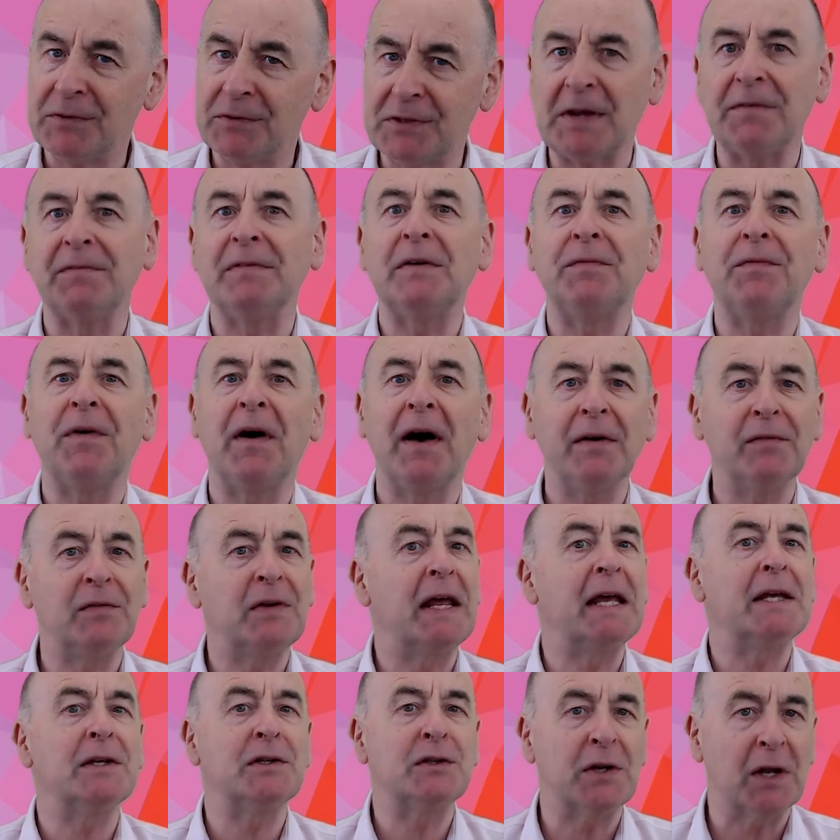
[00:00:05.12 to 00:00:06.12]
75
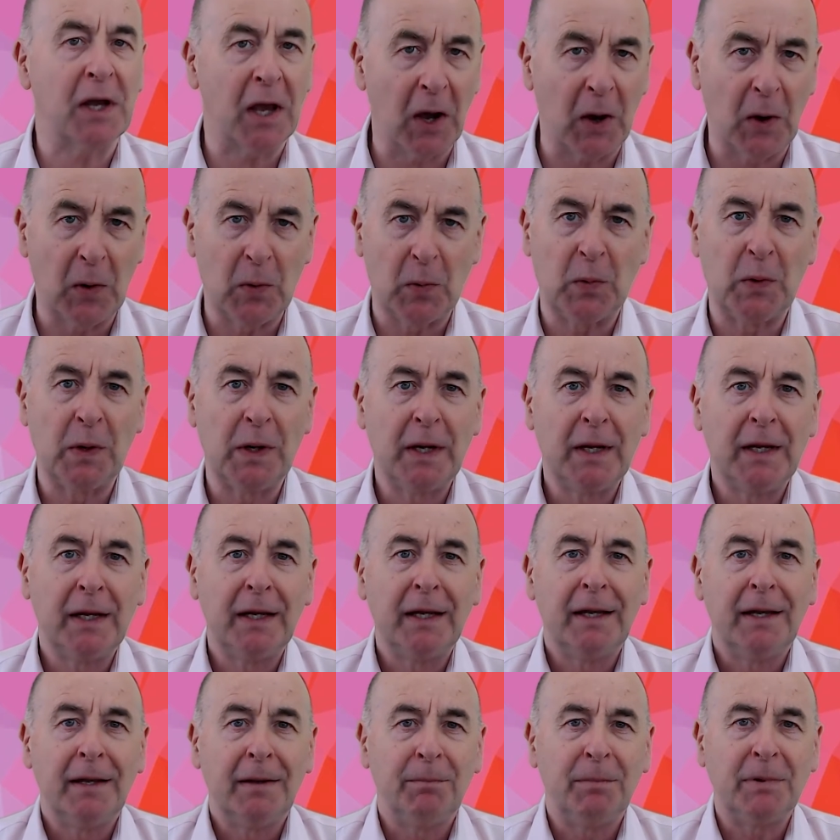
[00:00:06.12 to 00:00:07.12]
days to go
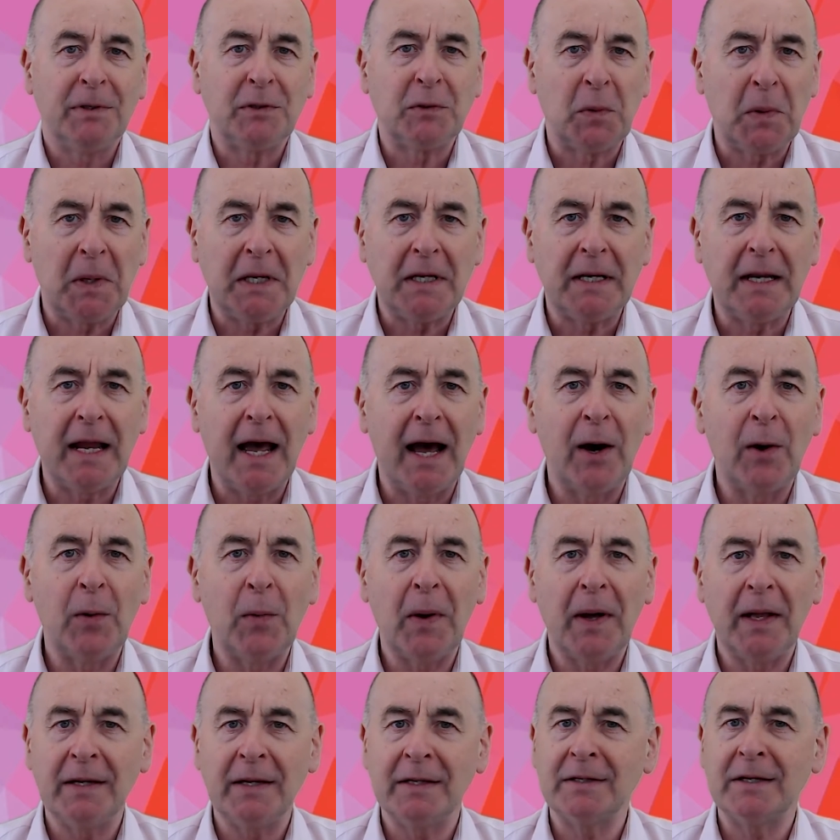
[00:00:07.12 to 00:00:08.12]
between
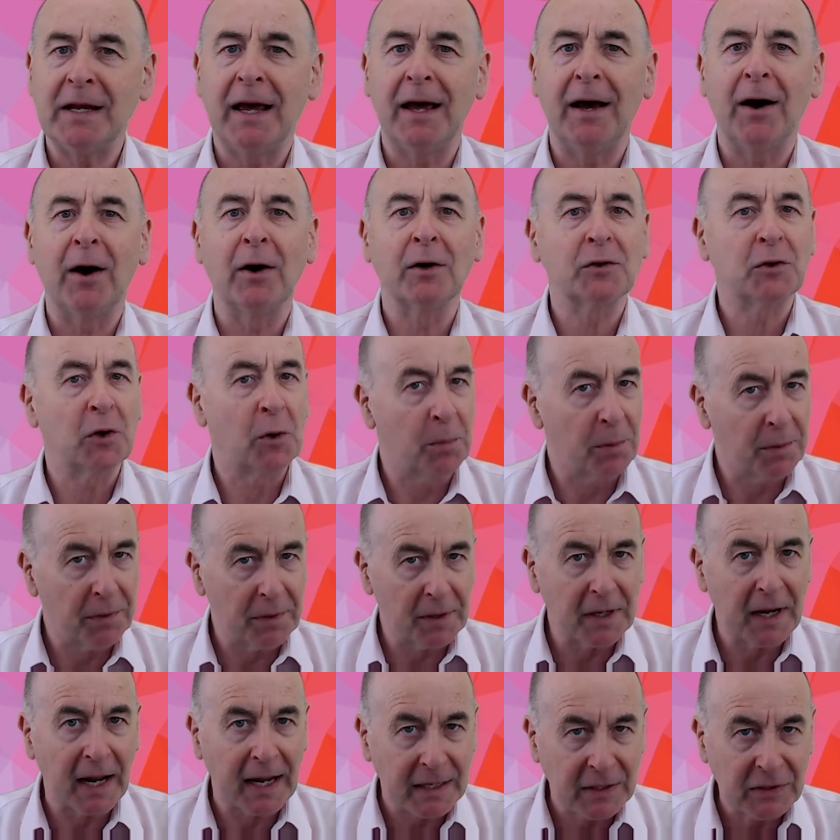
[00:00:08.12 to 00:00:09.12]
now and uh, October the
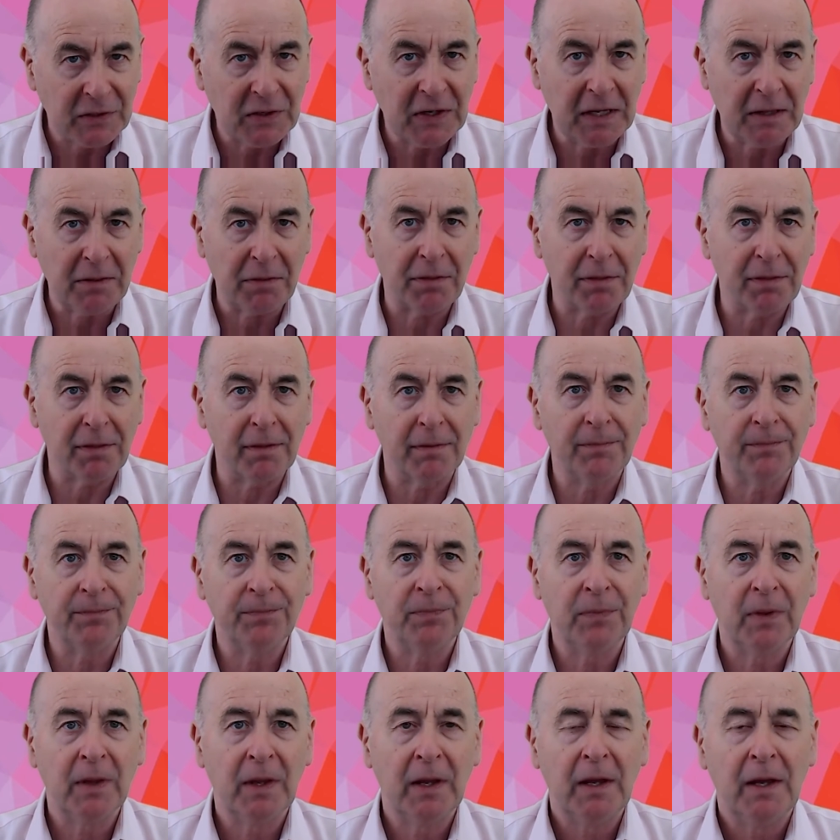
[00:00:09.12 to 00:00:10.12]

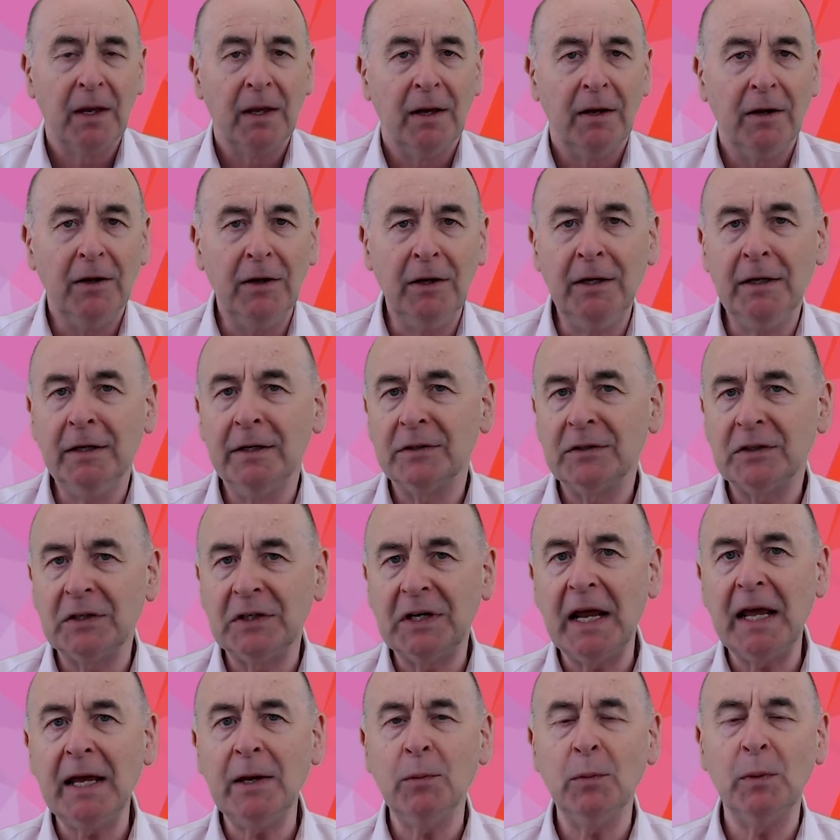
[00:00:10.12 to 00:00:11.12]
19th.
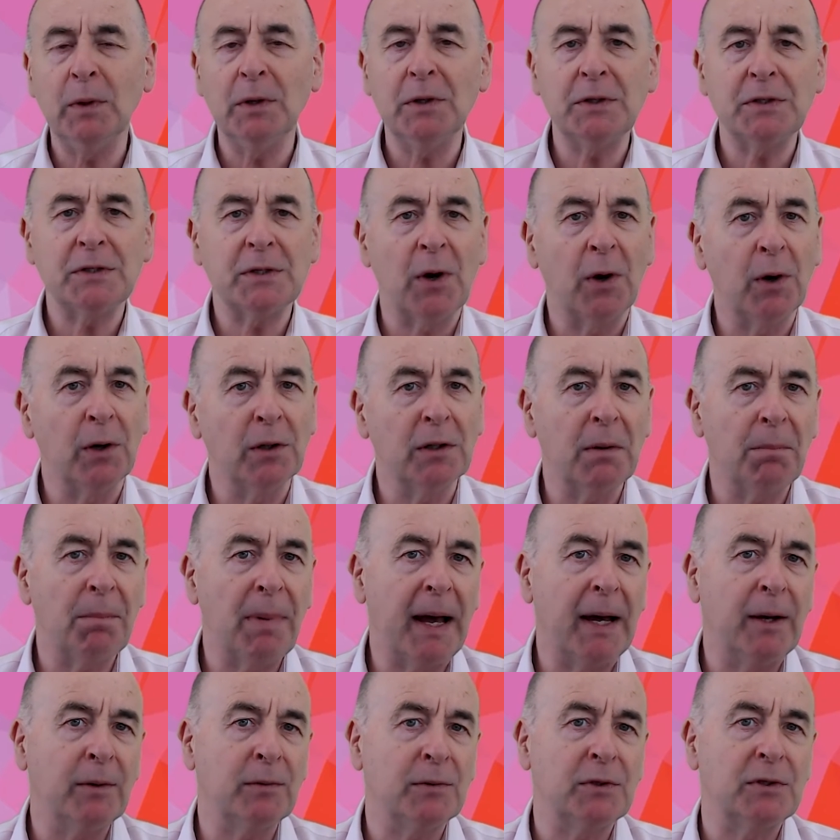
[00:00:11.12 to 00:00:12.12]
Today was all
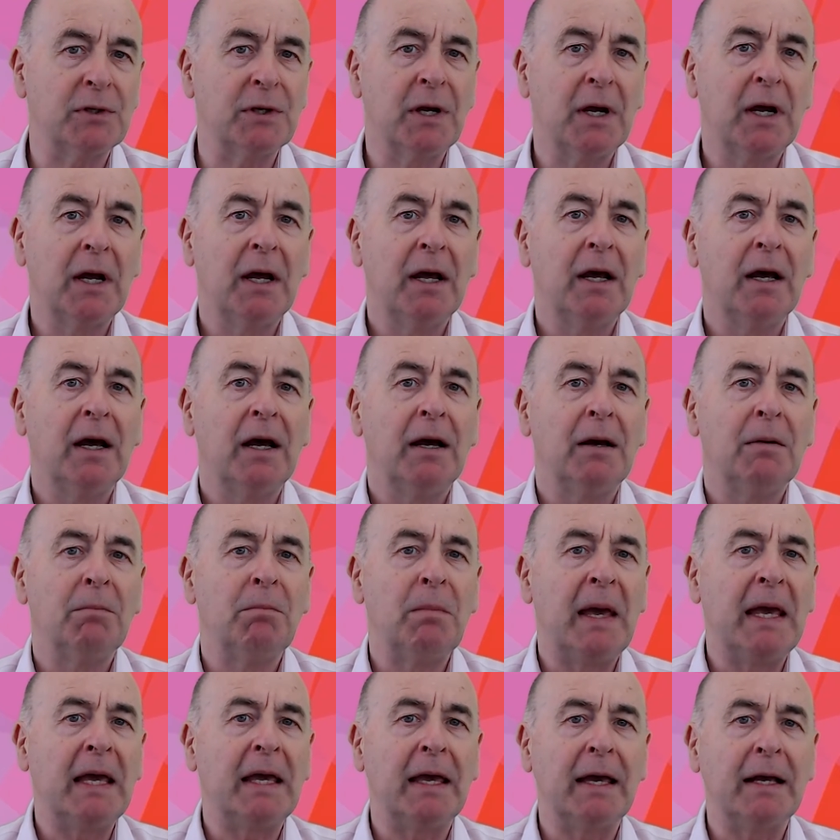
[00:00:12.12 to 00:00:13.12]
about
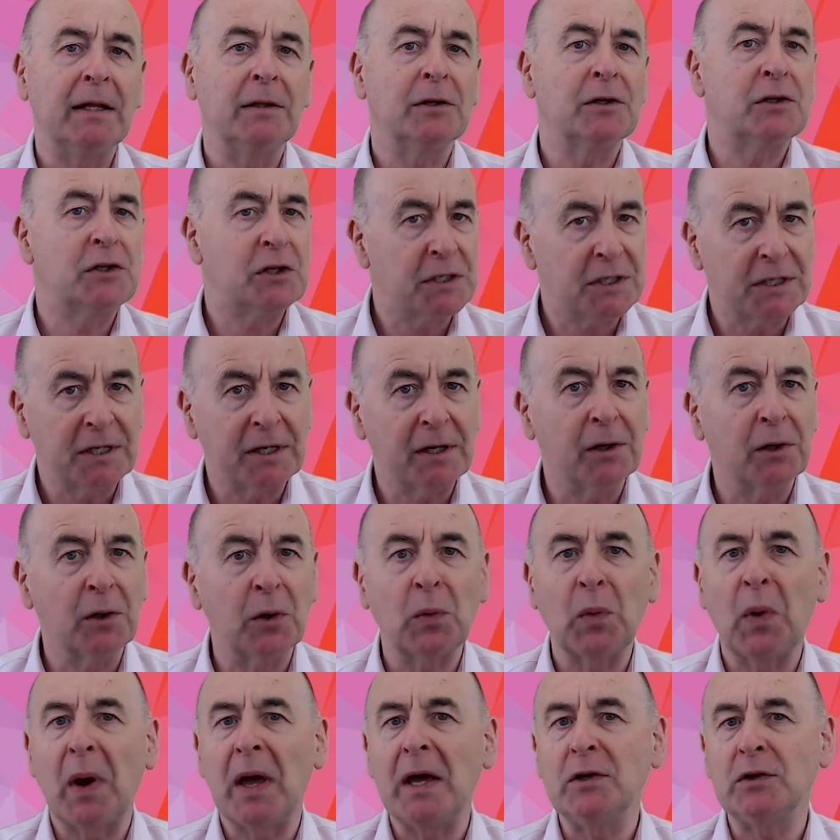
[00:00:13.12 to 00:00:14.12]
making logistical
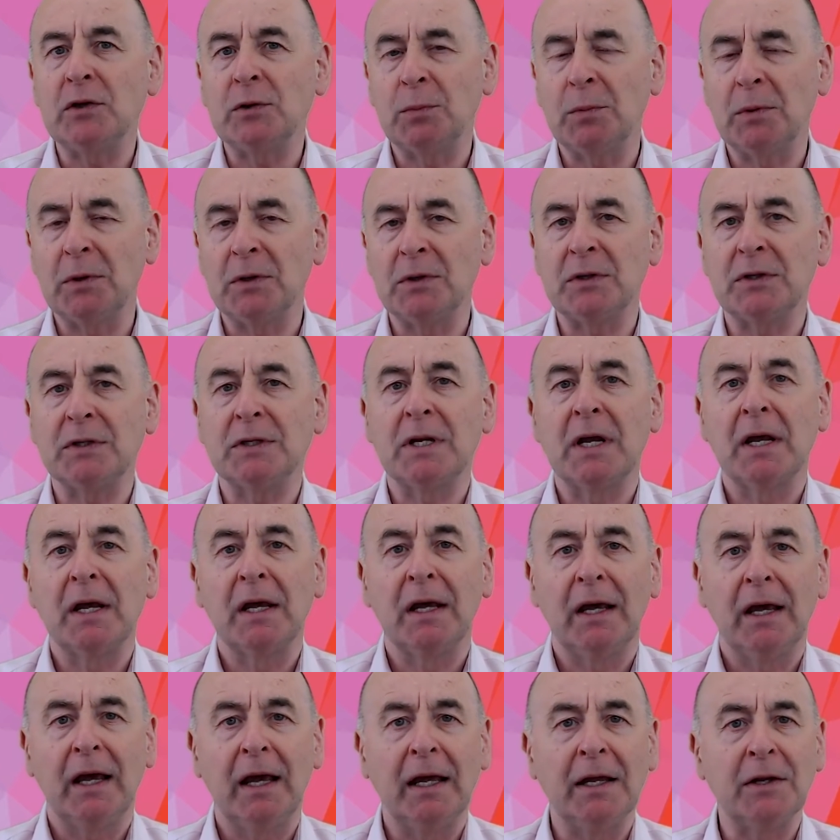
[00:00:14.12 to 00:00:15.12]
arrangements
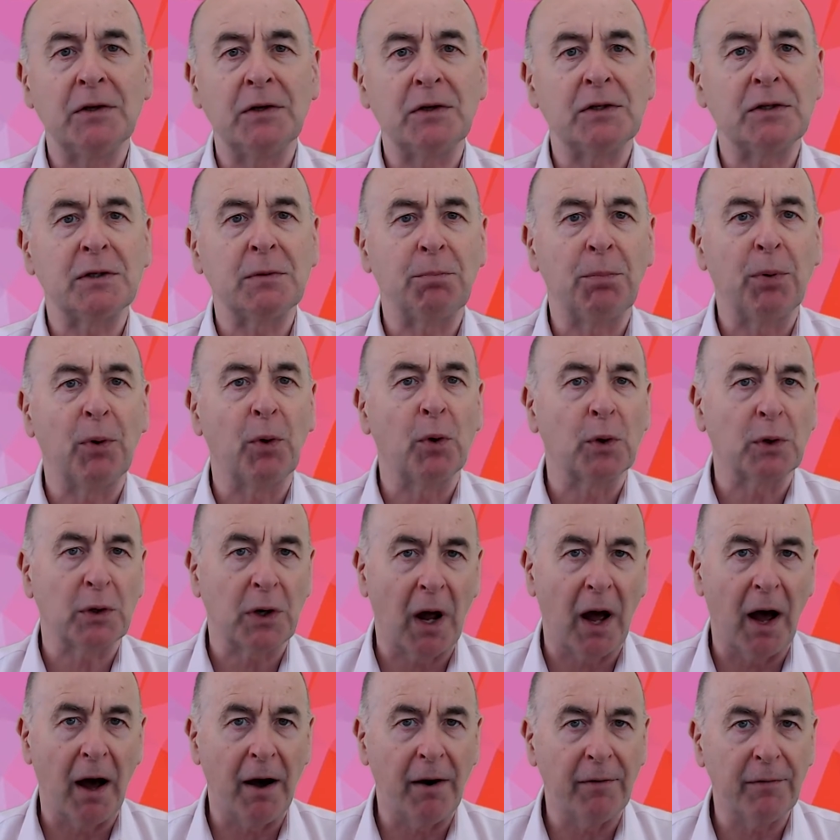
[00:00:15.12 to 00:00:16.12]
in support
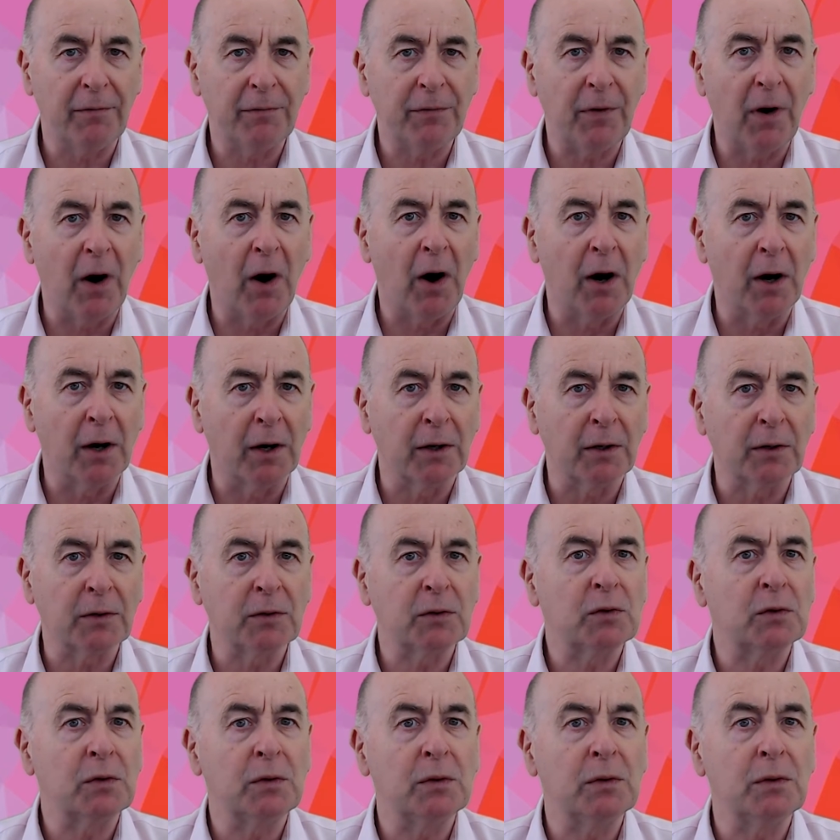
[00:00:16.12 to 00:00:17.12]
of our
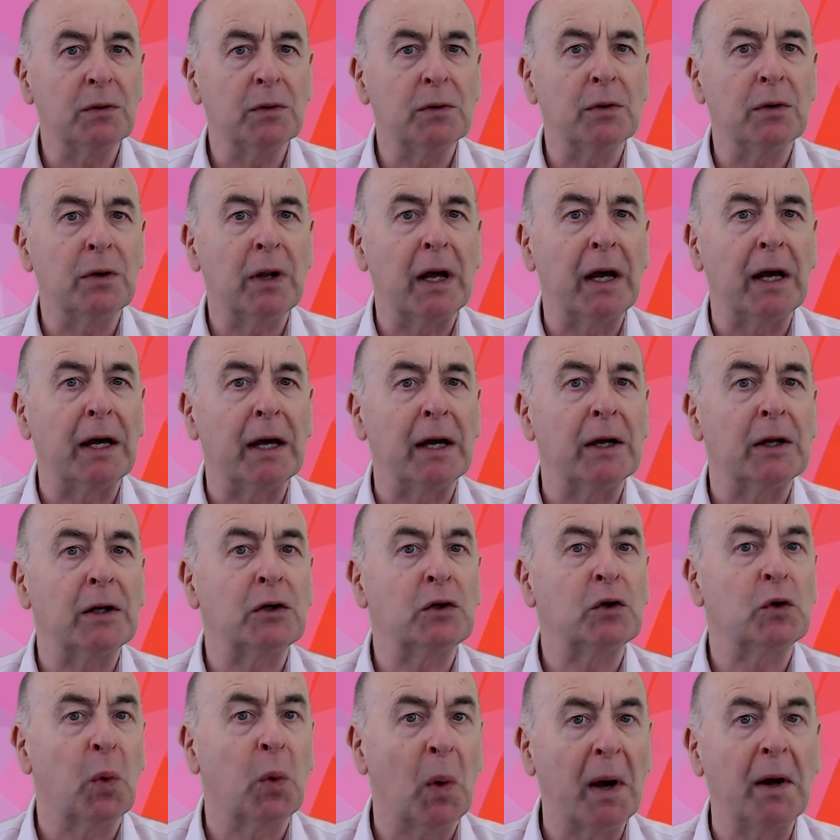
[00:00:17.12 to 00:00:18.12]
uh,
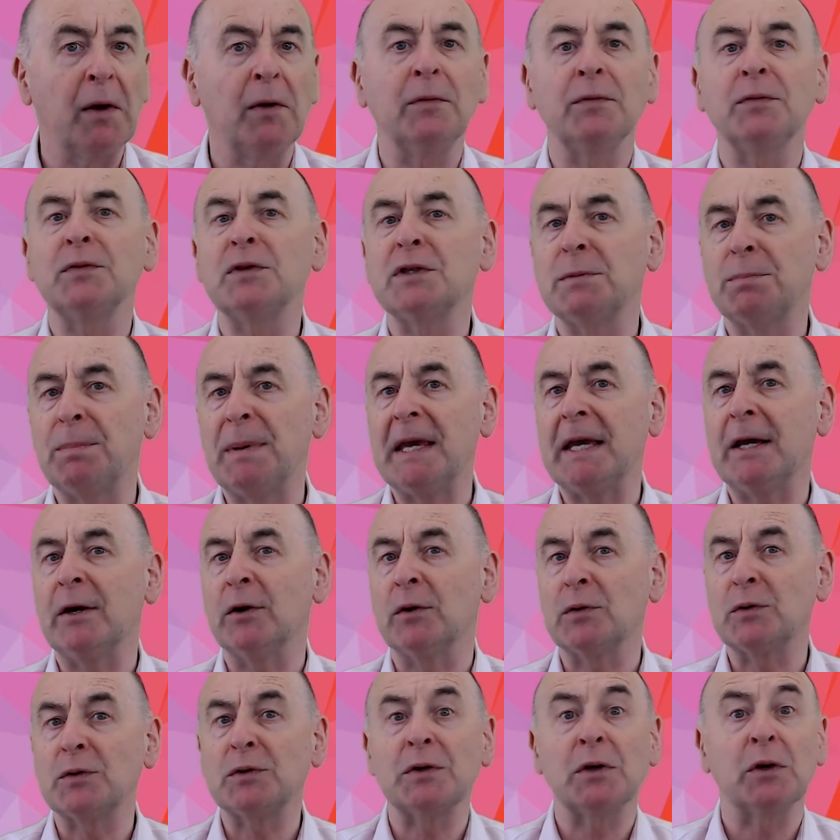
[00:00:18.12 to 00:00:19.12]
12
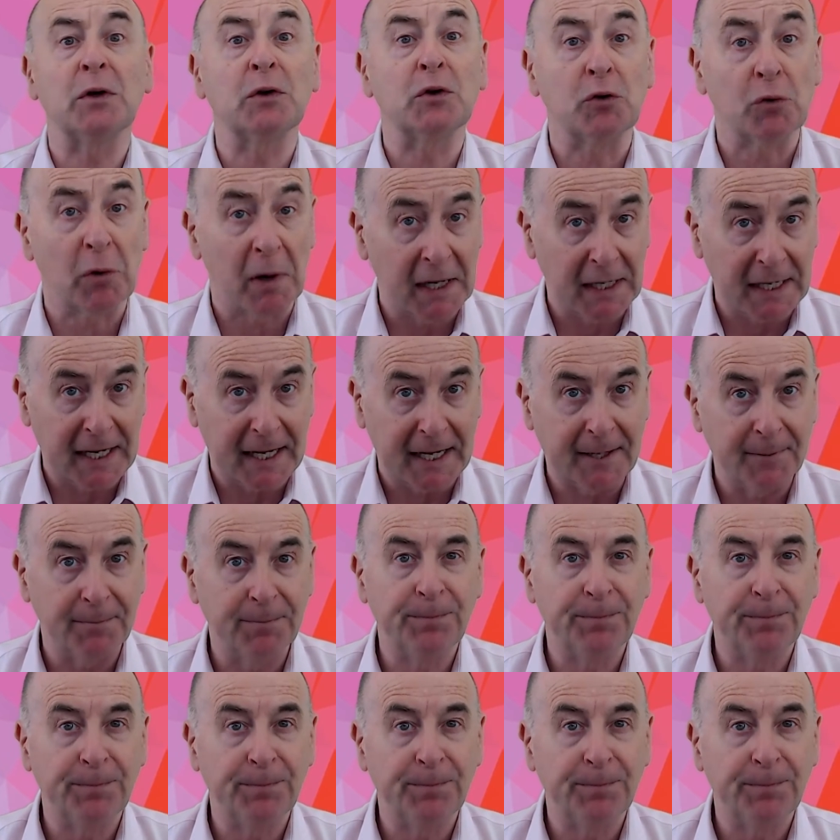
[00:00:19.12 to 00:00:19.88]
speakers training.